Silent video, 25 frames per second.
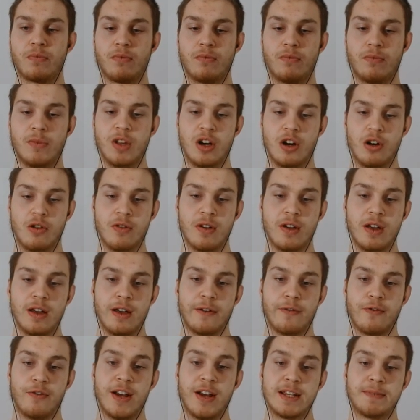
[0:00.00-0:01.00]
No,
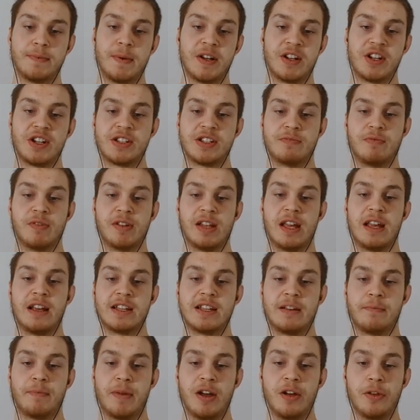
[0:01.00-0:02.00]
free speech is
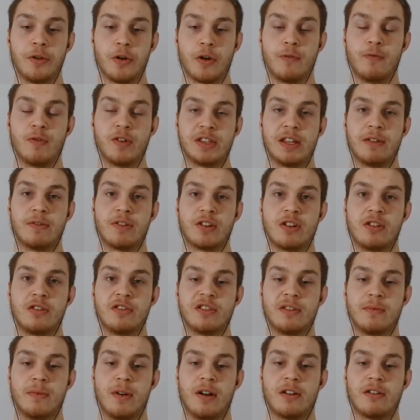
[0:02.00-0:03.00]
a pillar of what they would call
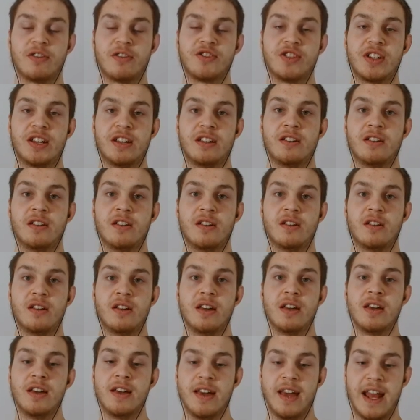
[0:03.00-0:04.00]
democracy.
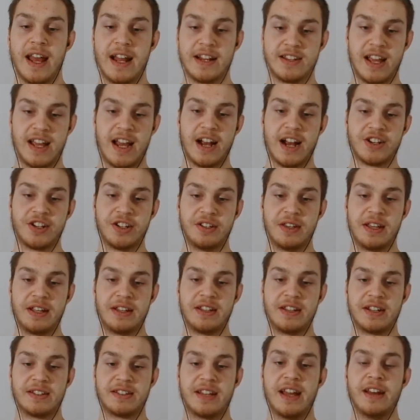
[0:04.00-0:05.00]
It's actually the
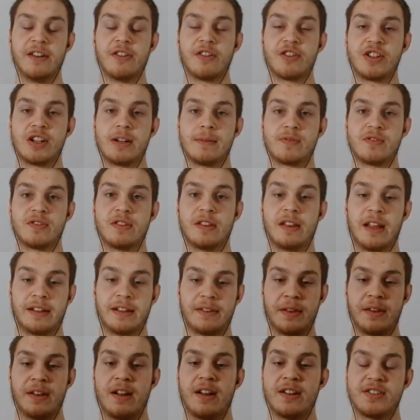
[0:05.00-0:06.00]
dictatorships, like
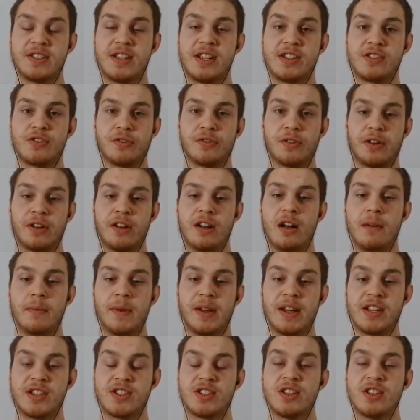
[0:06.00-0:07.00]
the Nazis or the
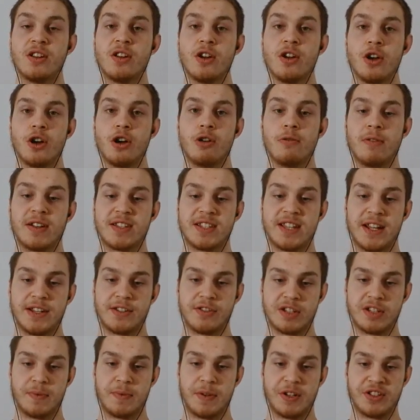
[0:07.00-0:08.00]
communists, who would
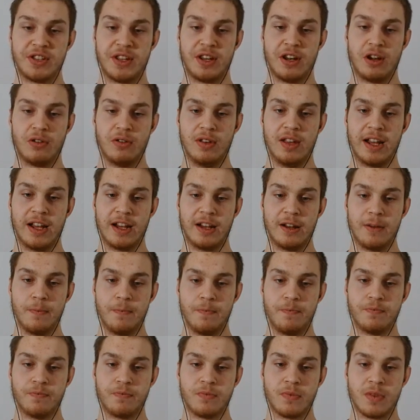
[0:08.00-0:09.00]
censor speech they don't like.
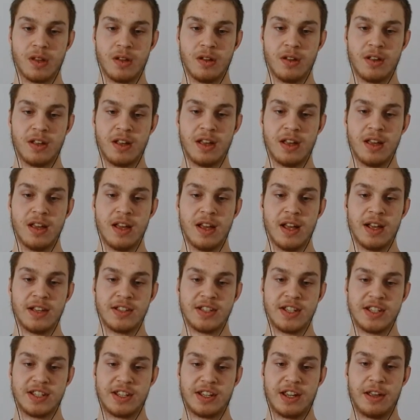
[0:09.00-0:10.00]
It
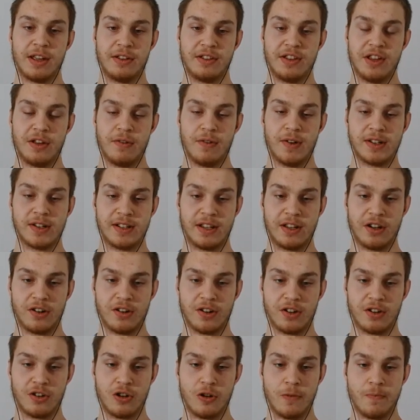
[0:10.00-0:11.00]
says, continuing on in the
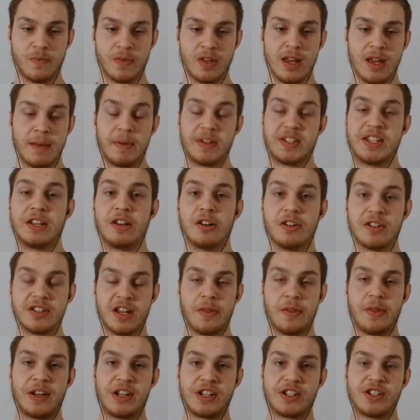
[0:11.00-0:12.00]
article, but see, notice
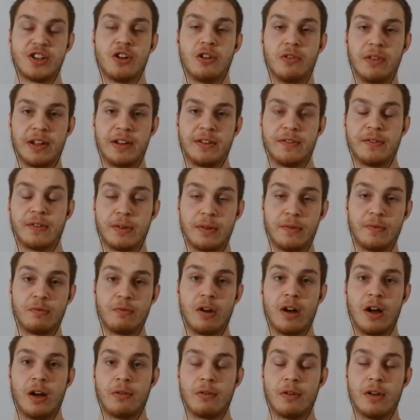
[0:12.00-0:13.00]
how they just totally
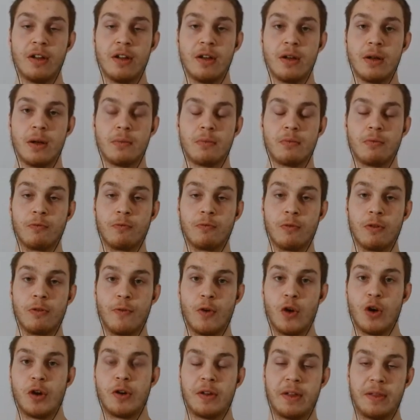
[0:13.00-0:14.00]

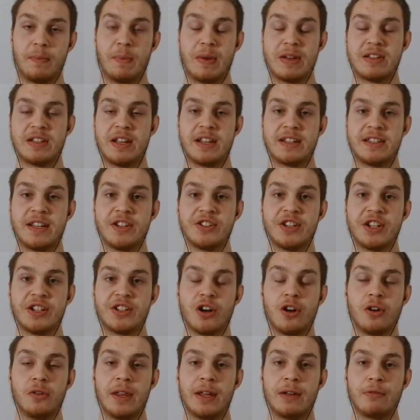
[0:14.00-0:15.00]

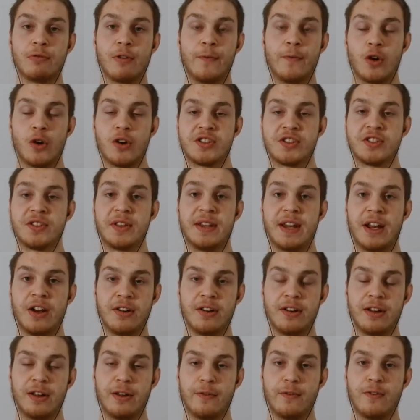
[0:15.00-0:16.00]
reverse the
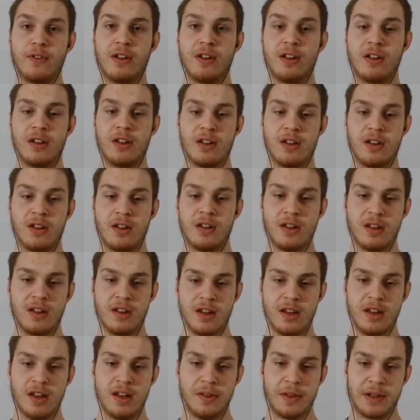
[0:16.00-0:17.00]
narrative.
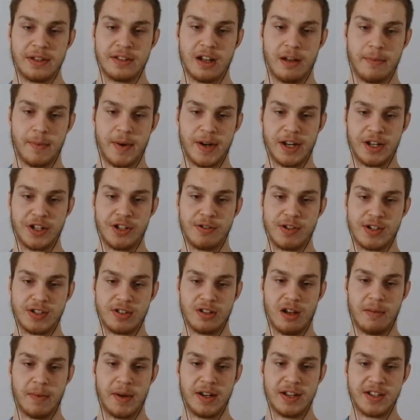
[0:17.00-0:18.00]
the Talmudic Jewish
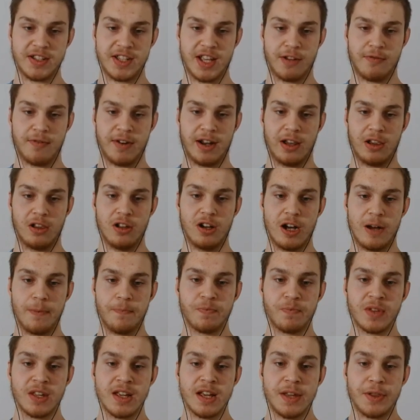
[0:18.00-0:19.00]
lobby does that quite a lot.
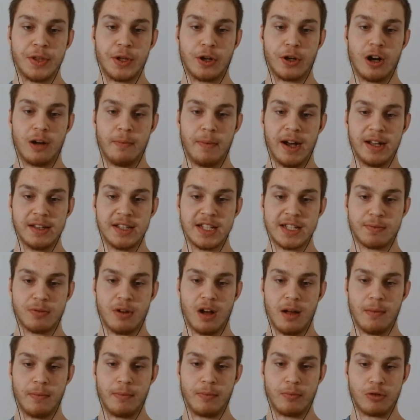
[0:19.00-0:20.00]
To combat this
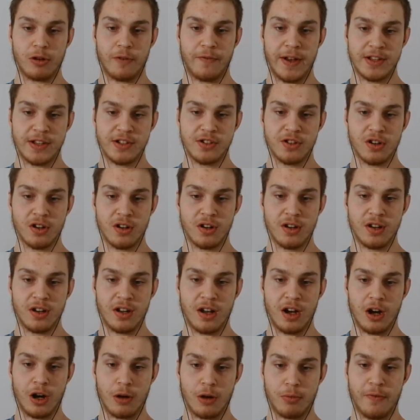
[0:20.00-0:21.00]
problem, Professor
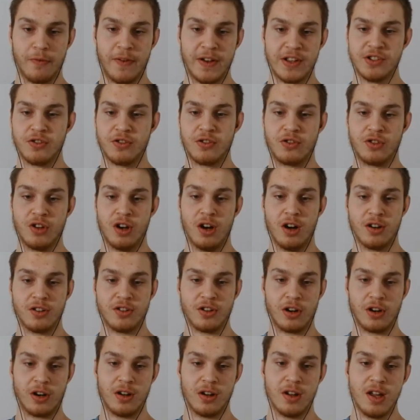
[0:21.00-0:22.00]

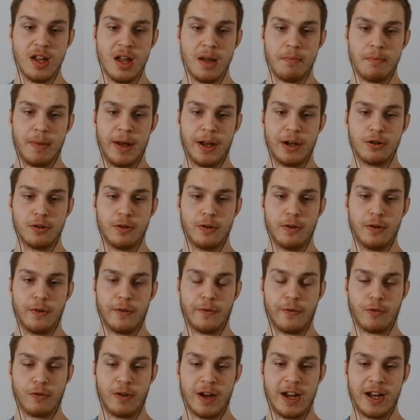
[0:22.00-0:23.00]
Dr. Michael
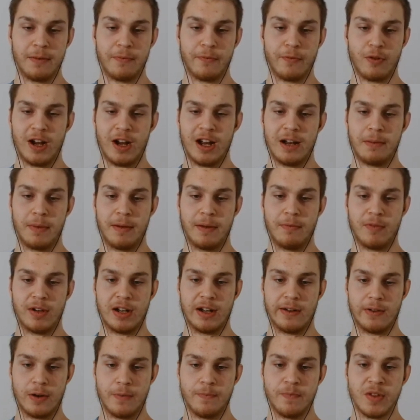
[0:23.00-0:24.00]
Friedman,
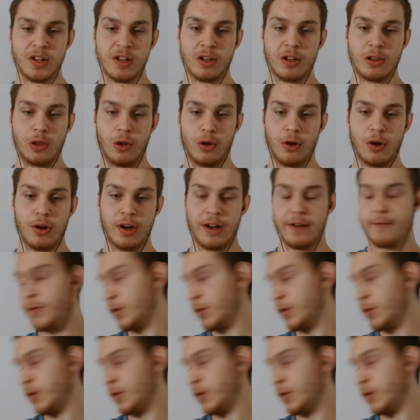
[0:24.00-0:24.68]
whatever, lawyer and